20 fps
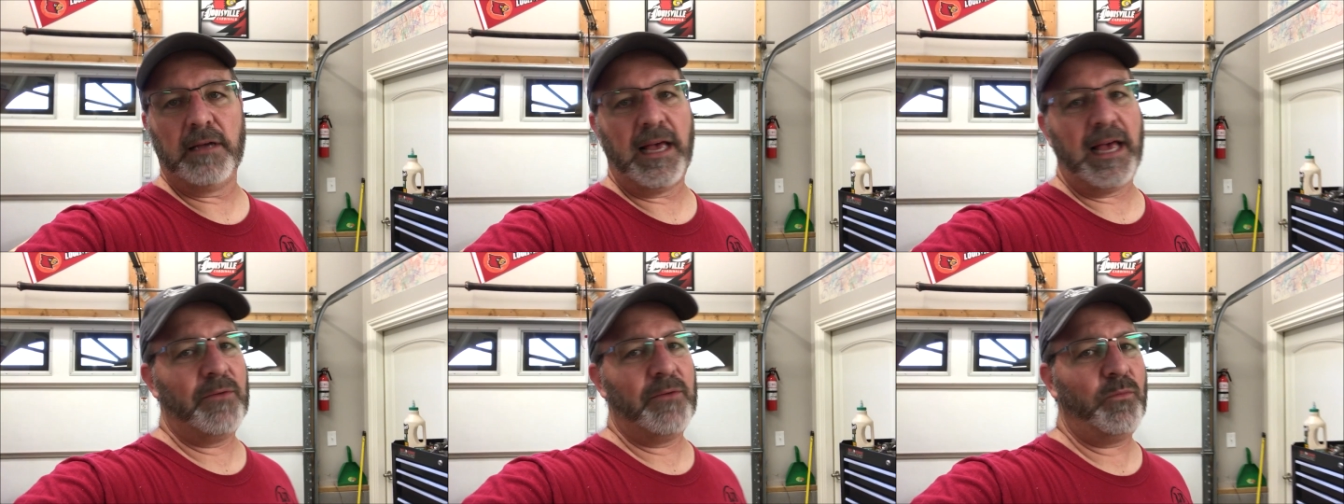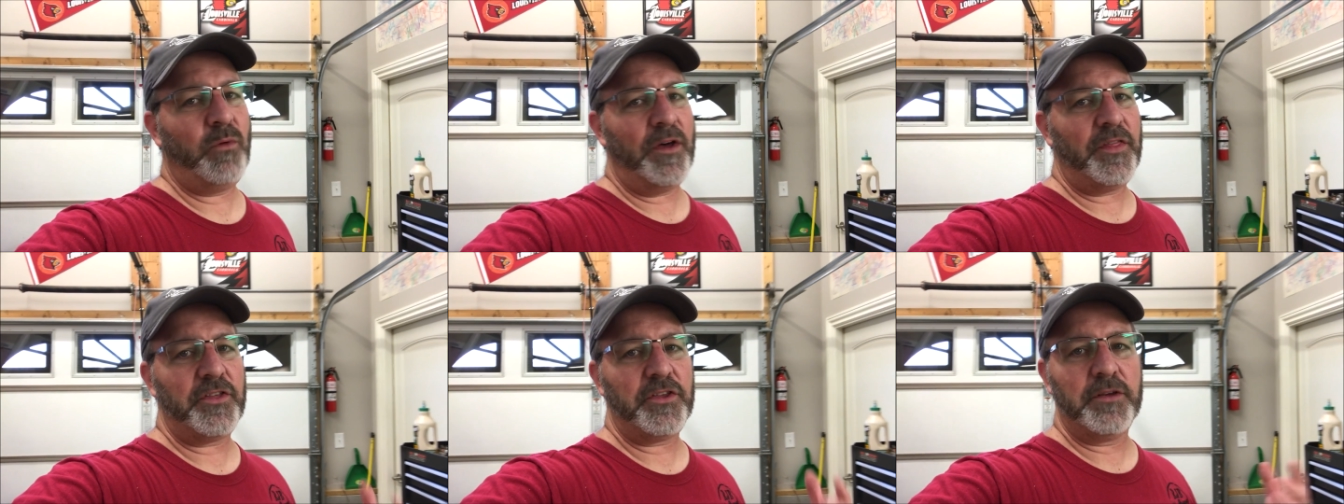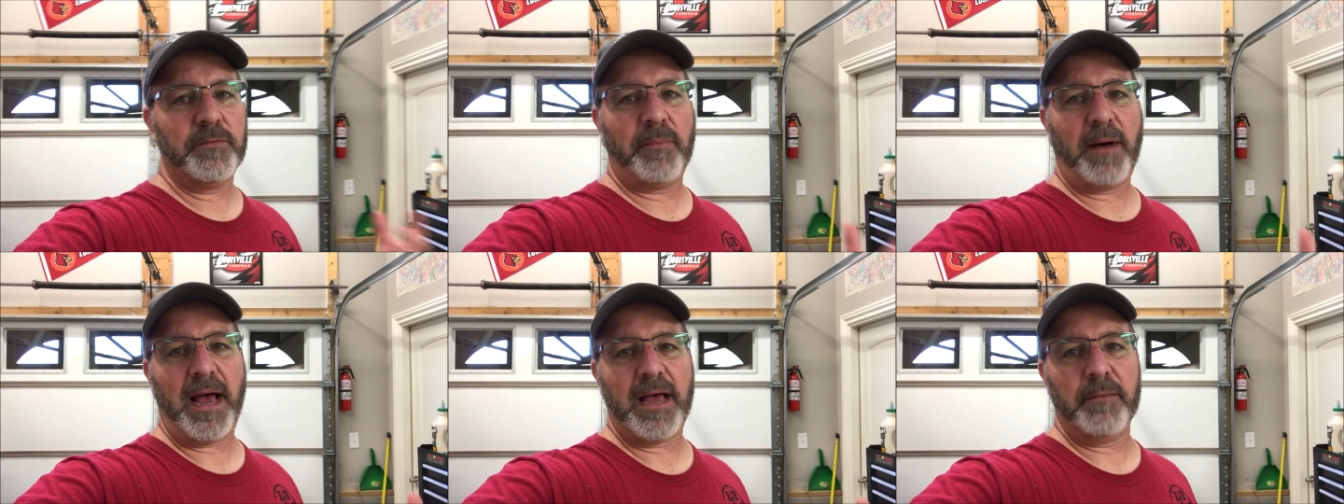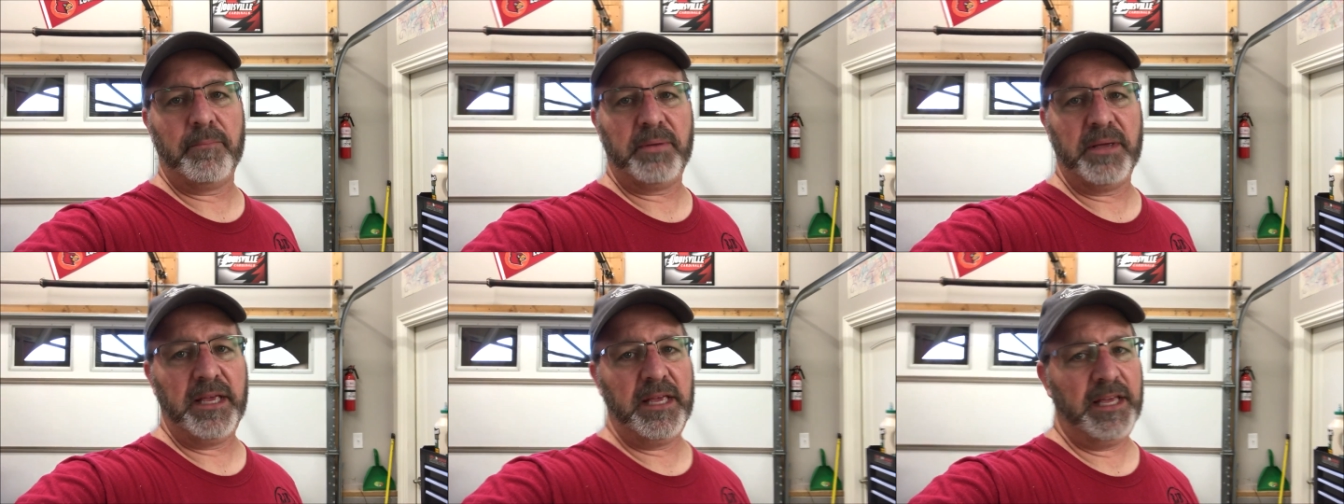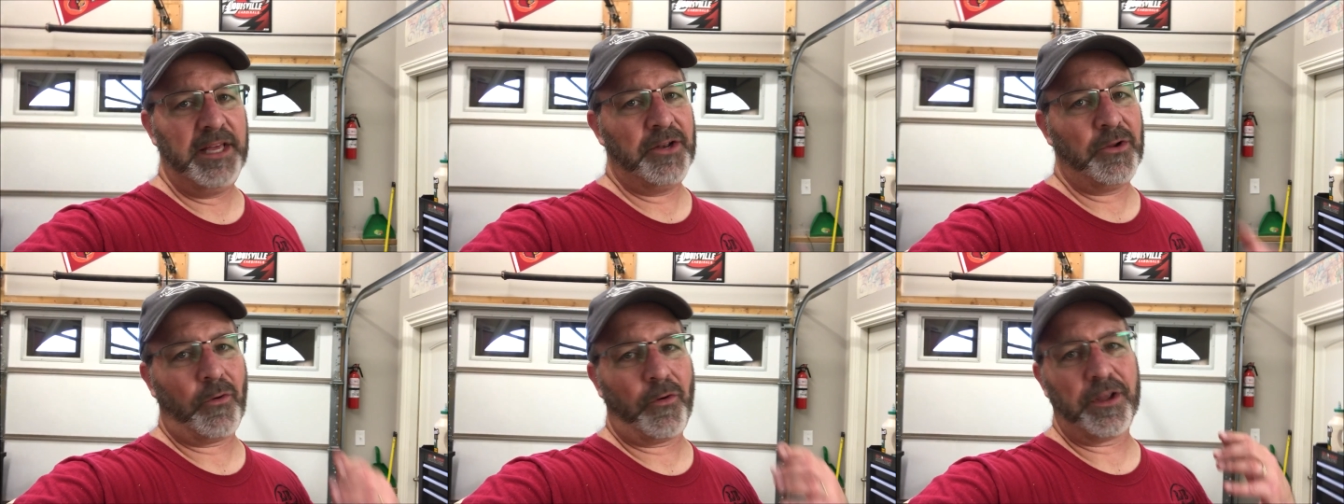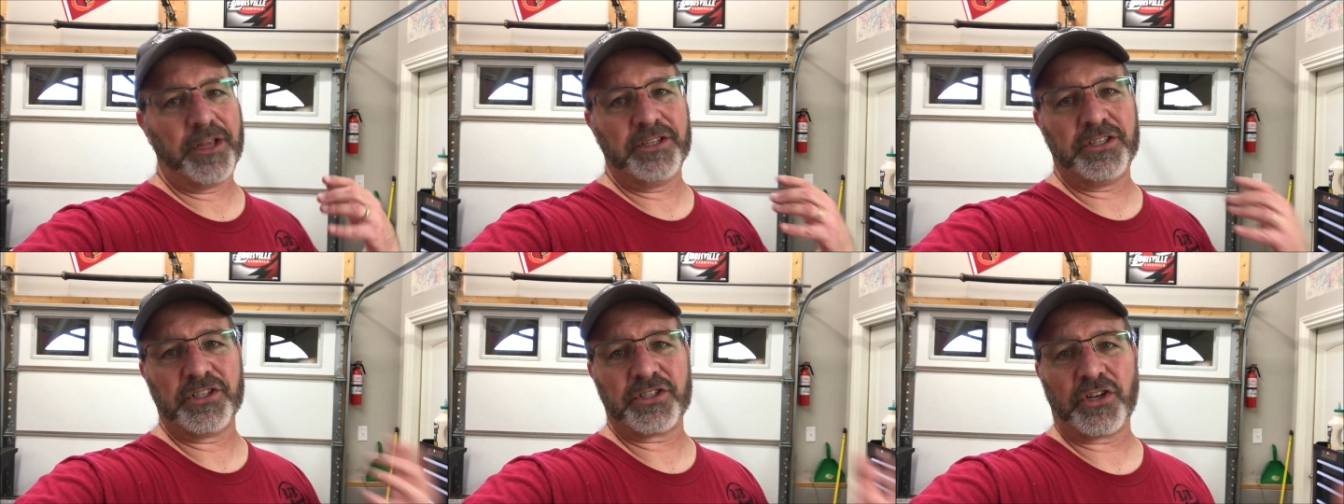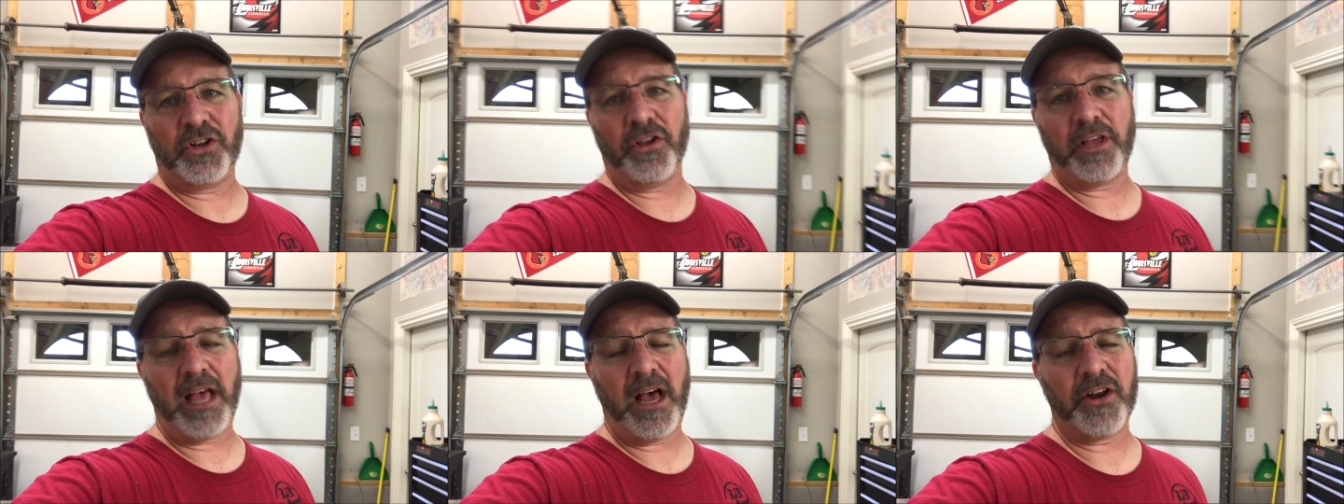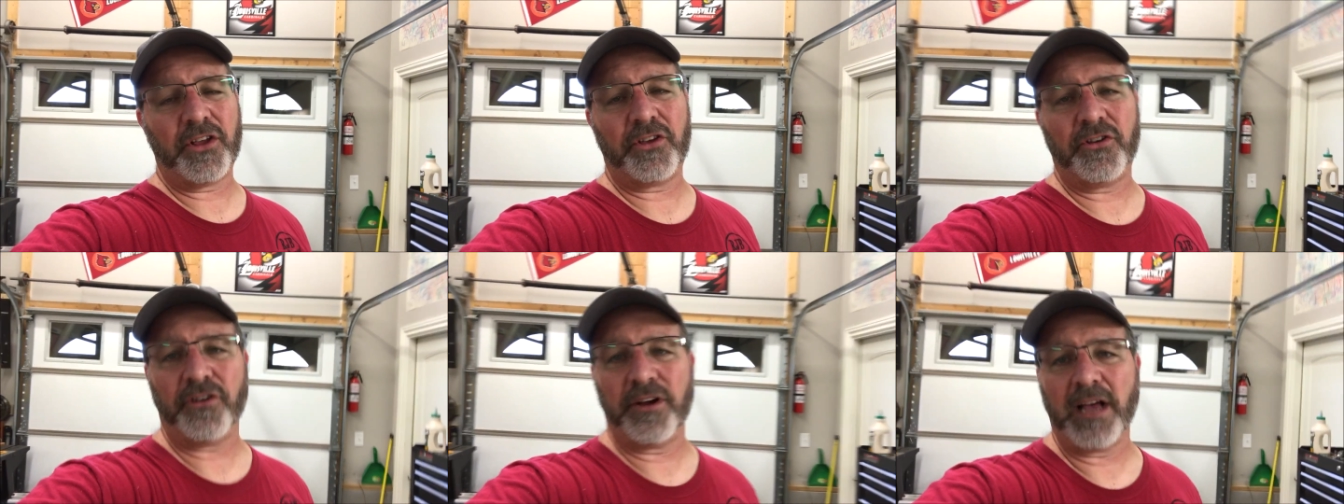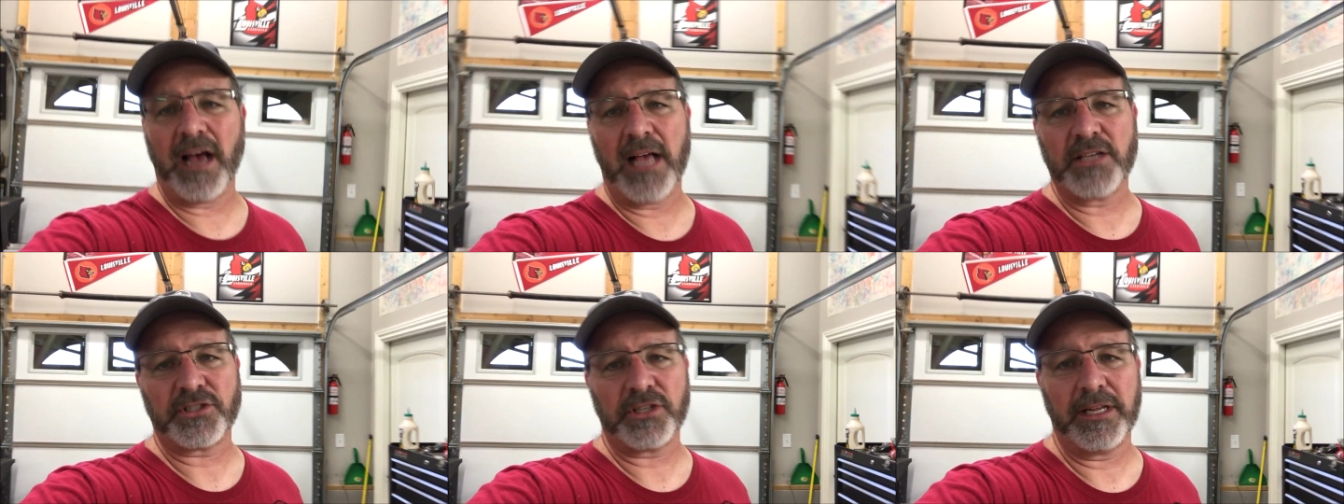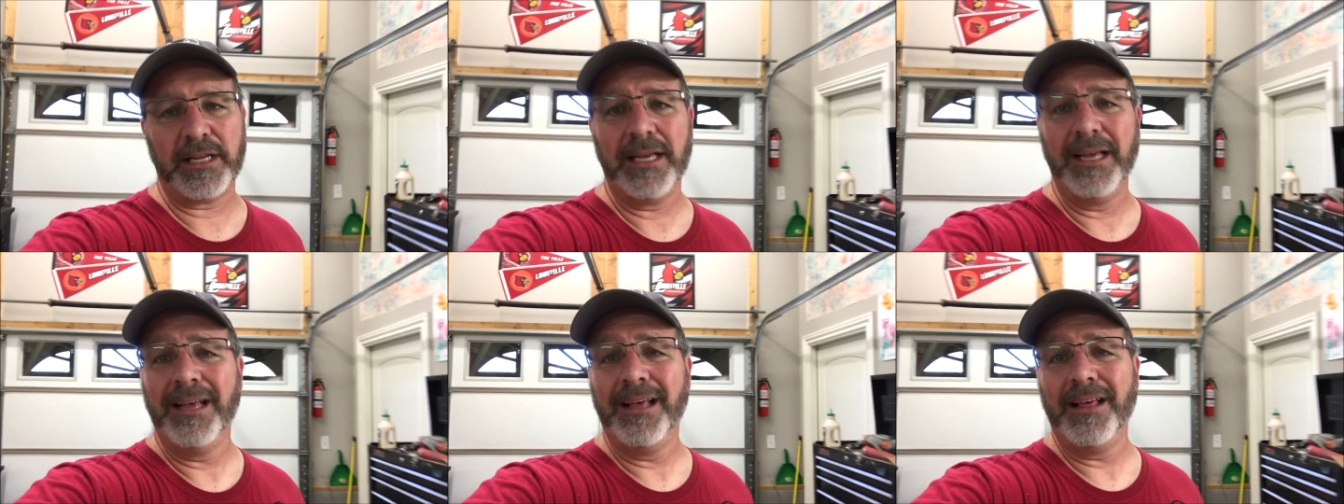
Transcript: And whether you buy a pin or you just look out of curiosity,